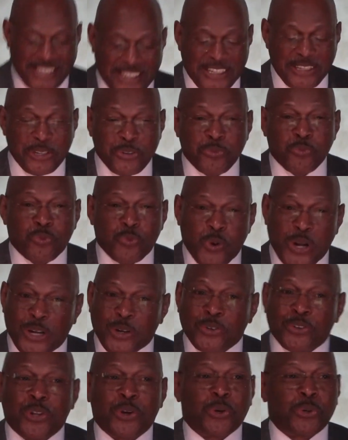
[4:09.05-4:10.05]
he
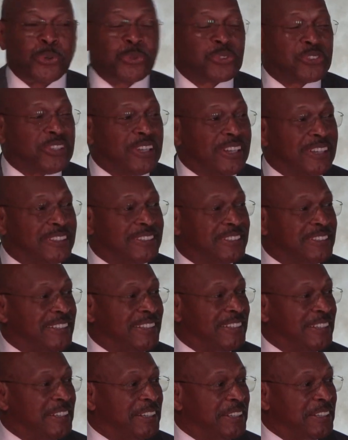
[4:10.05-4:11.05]
well knows that
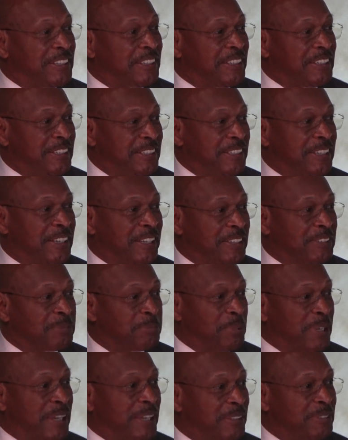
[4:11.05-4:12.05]
he has
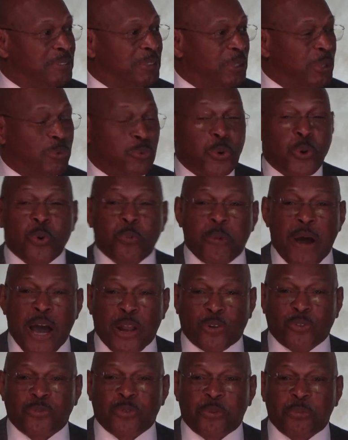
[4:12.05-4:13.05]
been a role
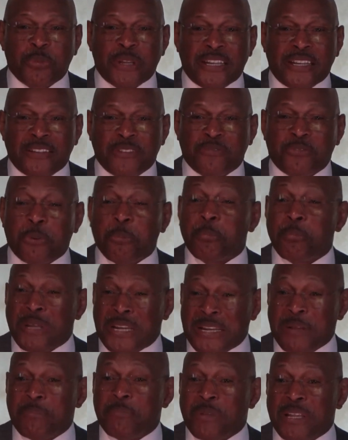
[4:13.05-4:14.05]
model for me for
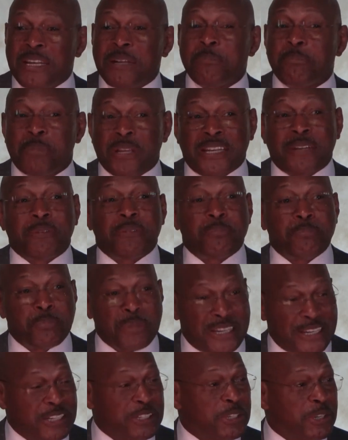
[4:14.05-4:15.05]

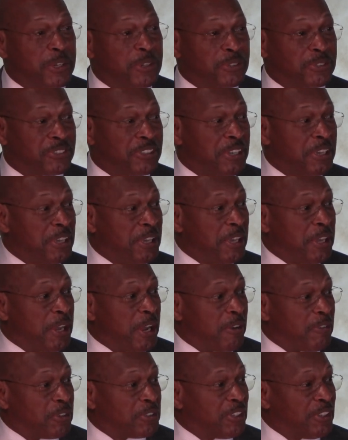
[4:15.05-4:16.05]
many years.
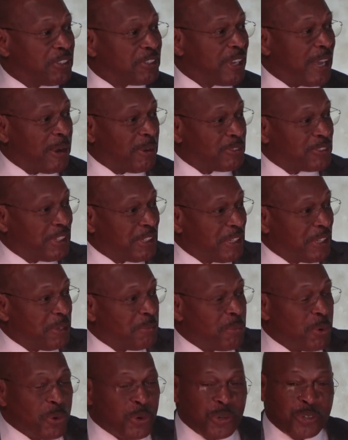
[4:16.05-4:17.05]
Ever since I was at
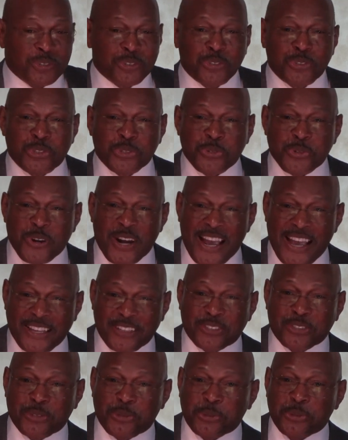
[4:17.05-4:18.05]
Livermore Junior
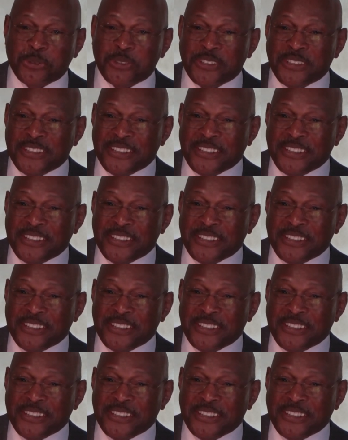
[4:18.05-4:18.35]
High School